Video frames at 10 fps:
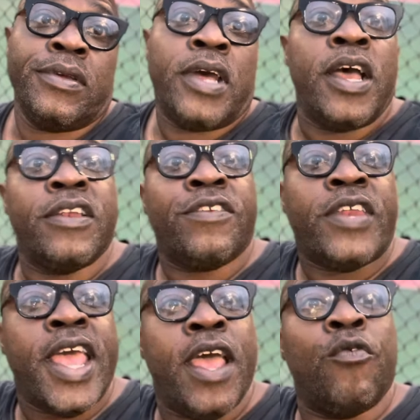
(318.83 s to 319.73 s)

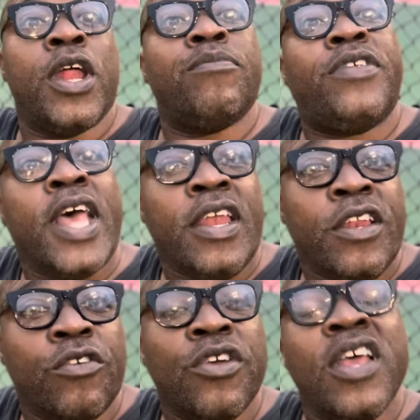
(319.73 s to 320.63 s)
Understand what I'm telling
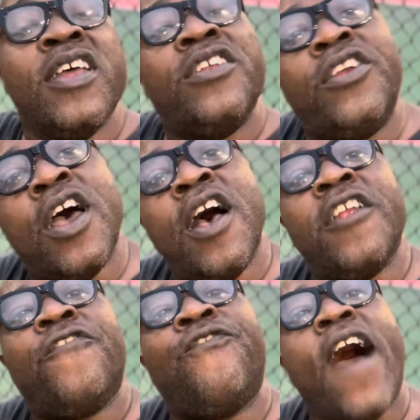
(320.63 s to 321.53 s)
you.
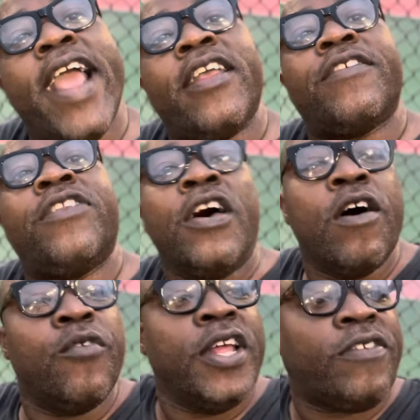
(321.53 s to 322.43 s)
Judge Fikens
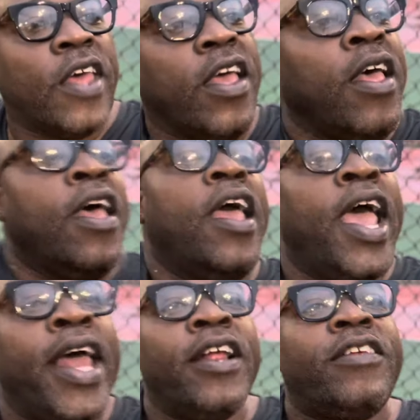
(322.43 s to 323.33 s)
loved when he said,
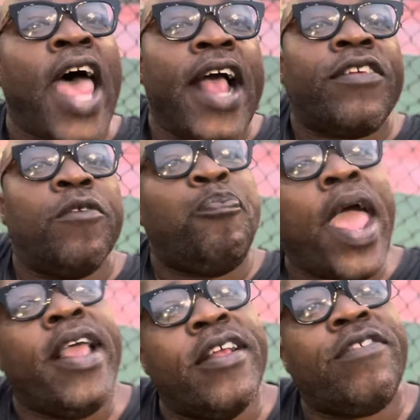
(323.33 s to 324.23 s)
Eddie Jackson
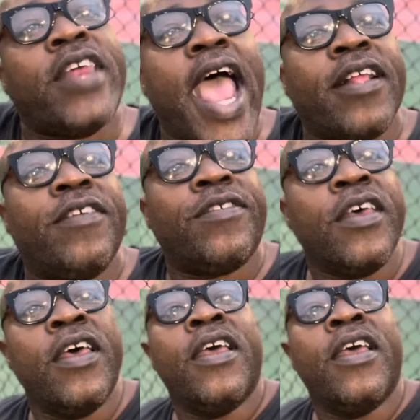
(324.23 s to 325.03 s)
pay his taxes.